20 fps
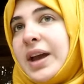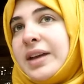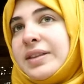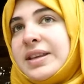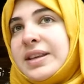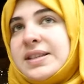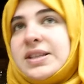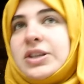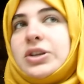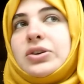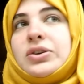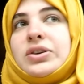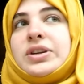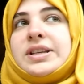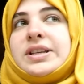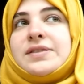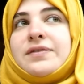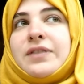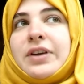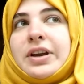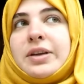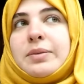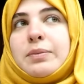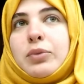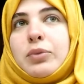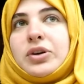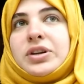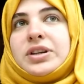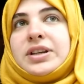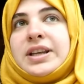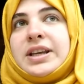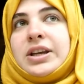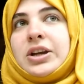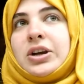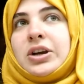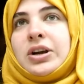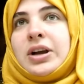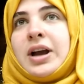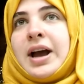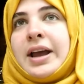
I think security is very important here.